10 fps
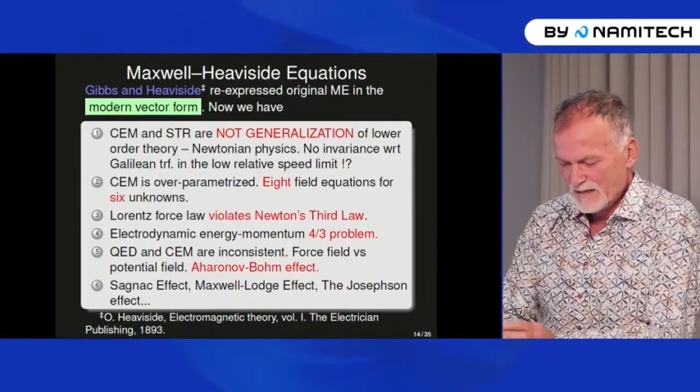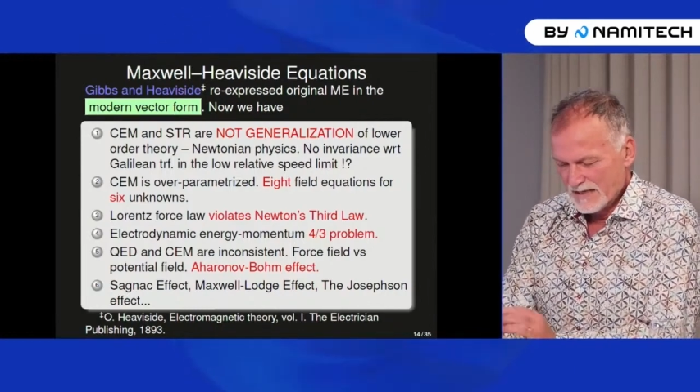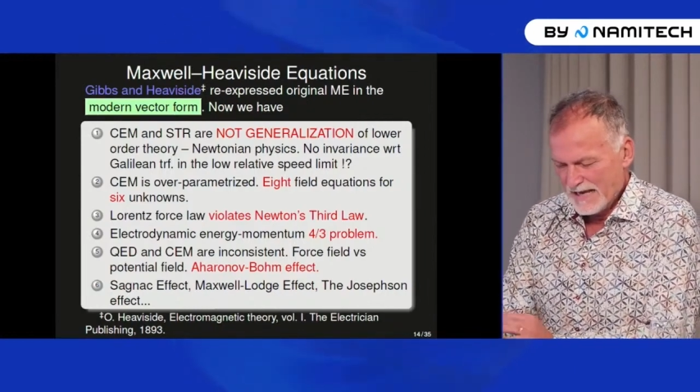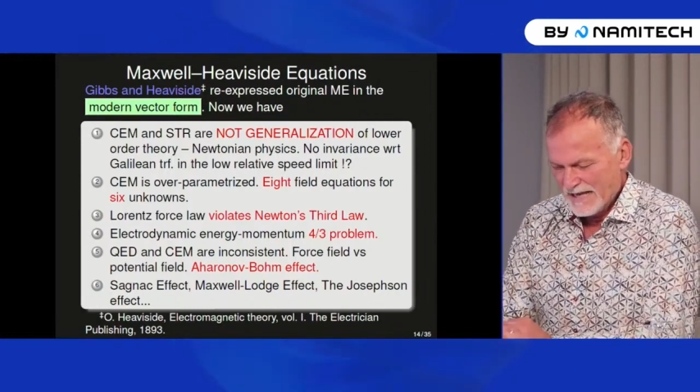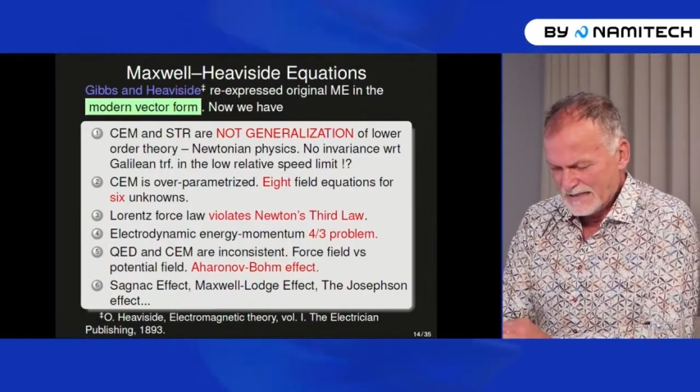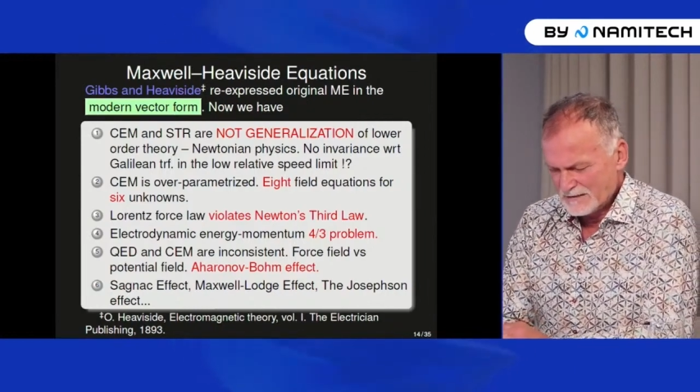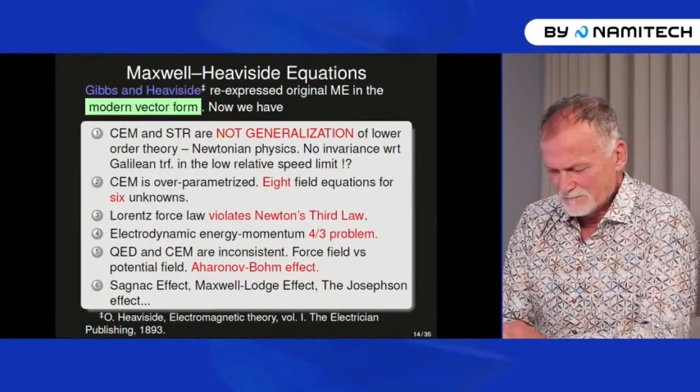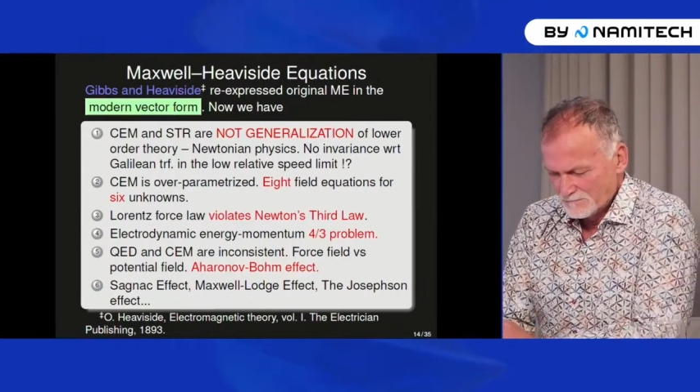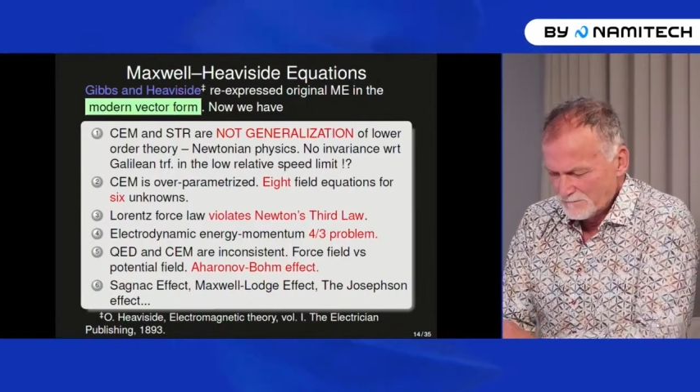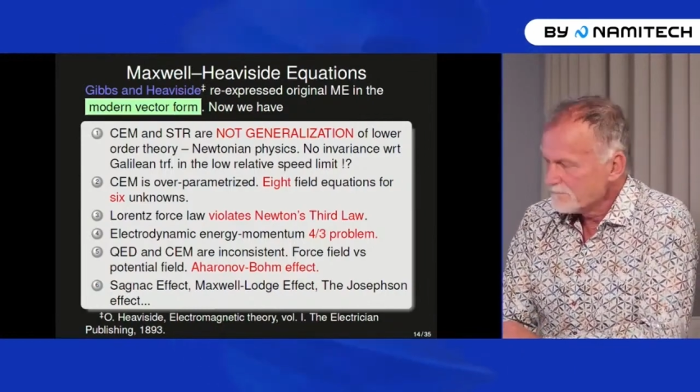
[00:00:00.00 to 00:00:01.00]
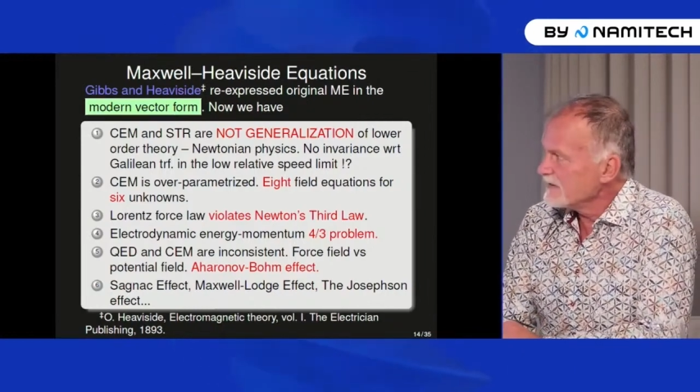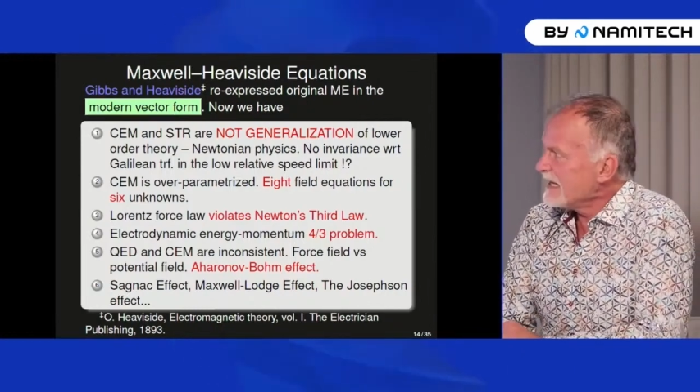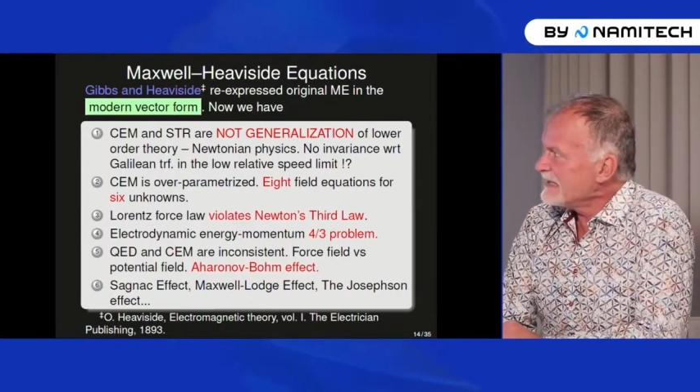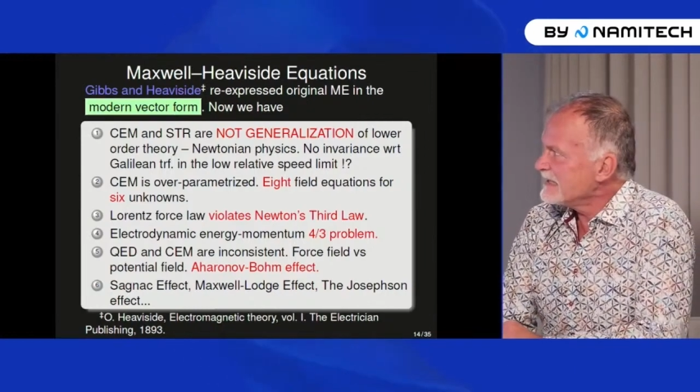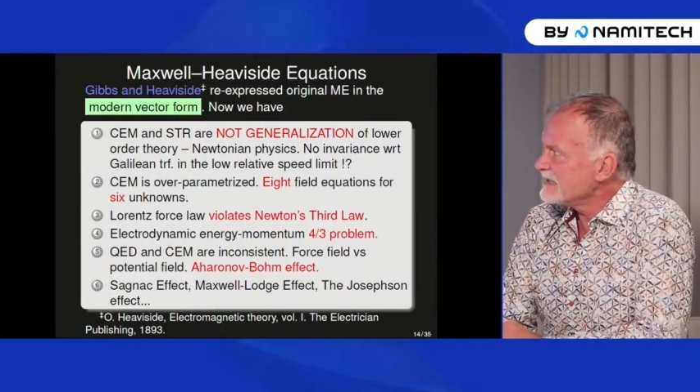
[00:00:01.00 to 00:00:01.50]

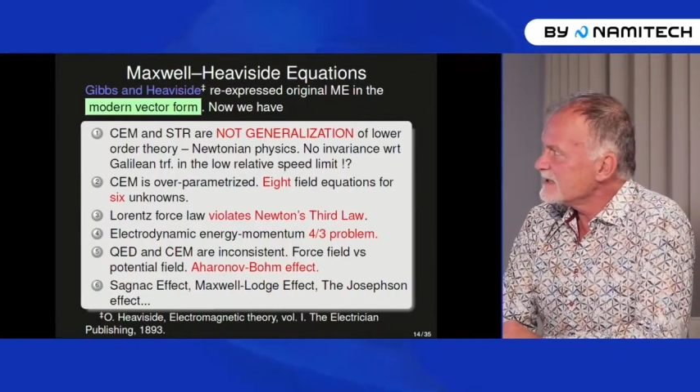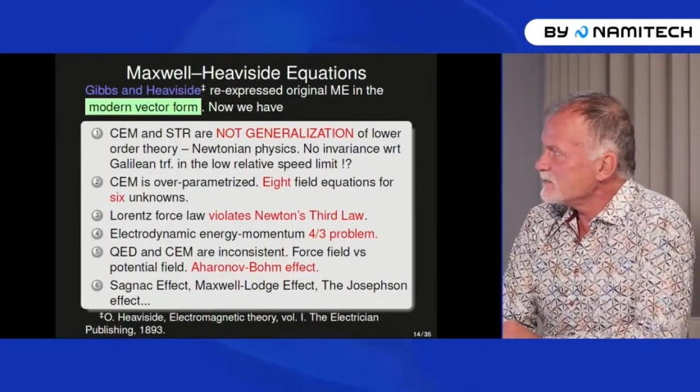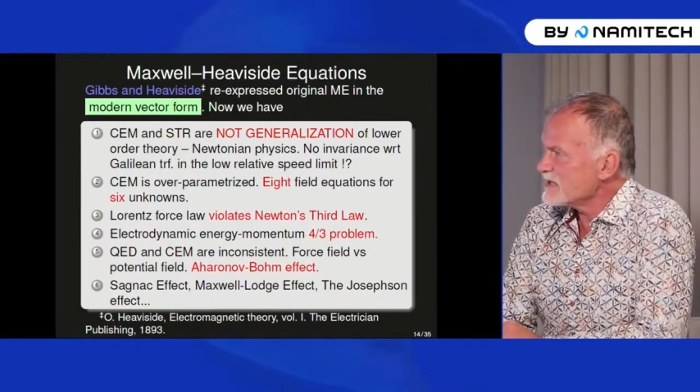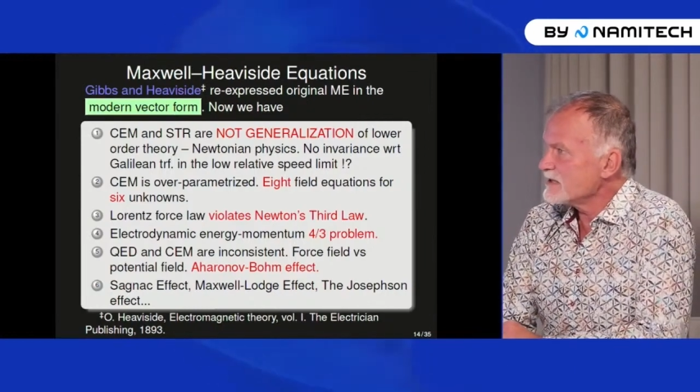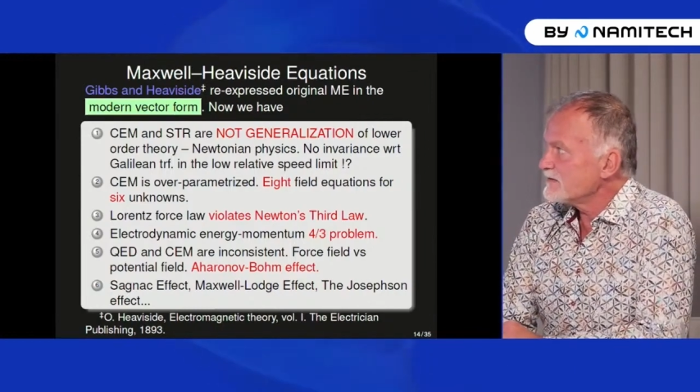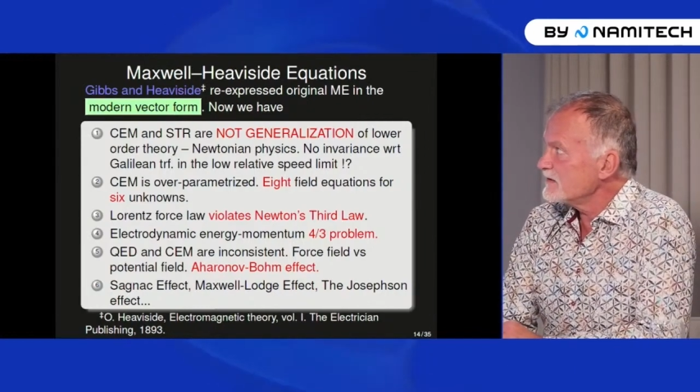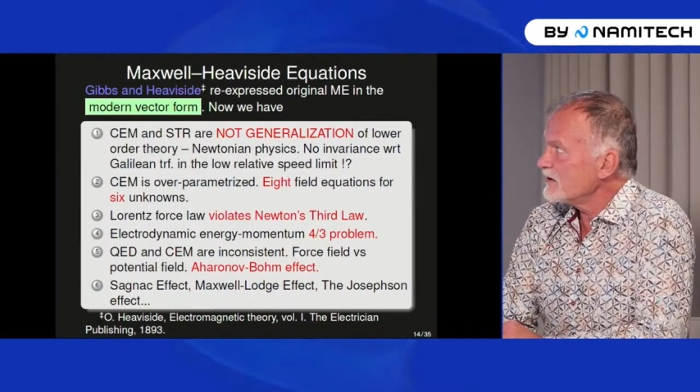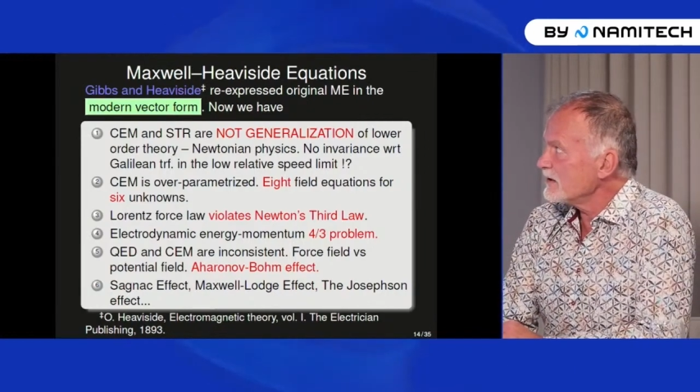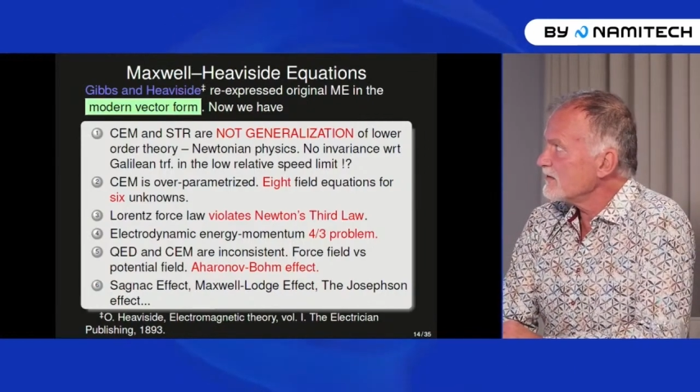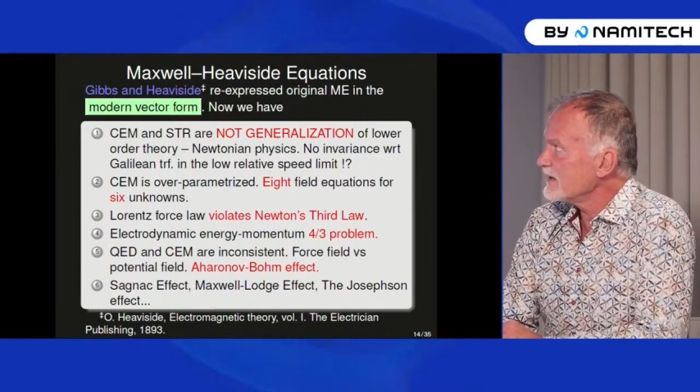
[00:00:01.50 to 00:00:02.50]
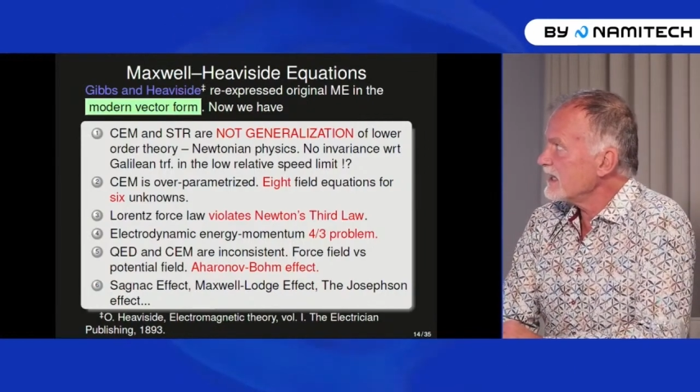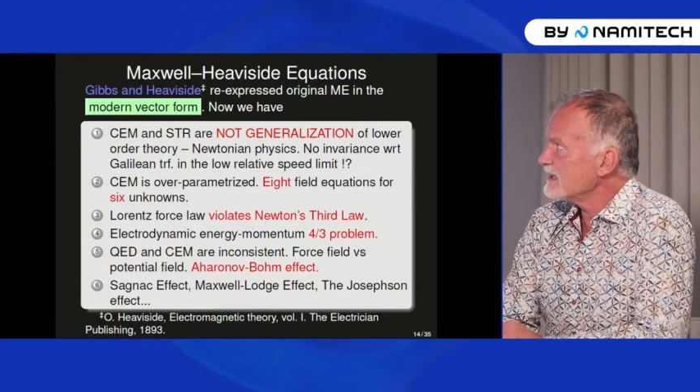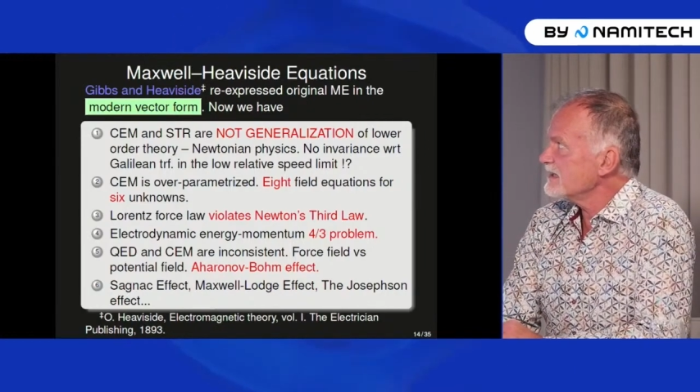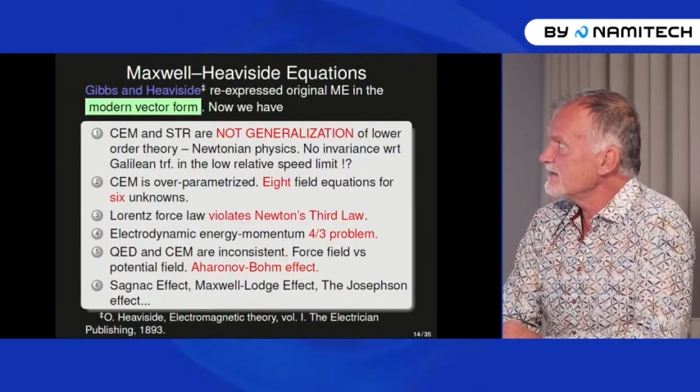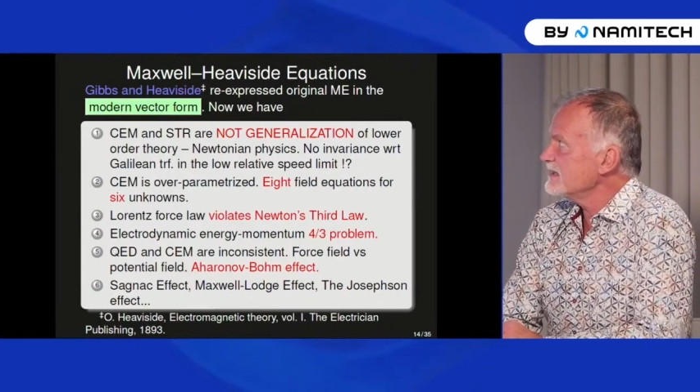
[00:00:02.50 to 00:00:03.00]
and the special theory of
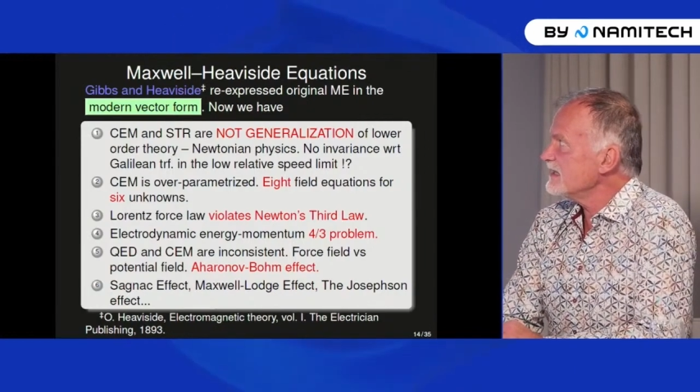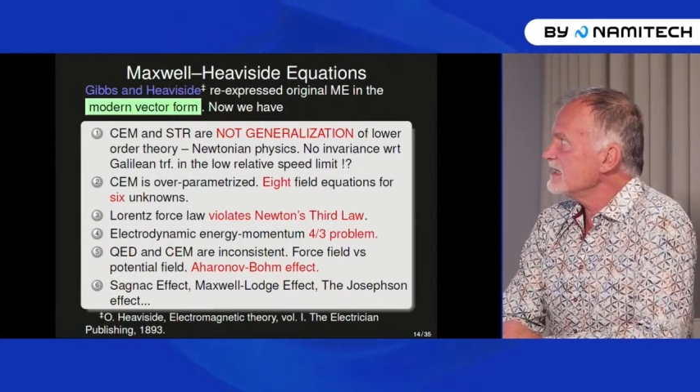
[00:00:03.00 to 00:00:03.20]
relativity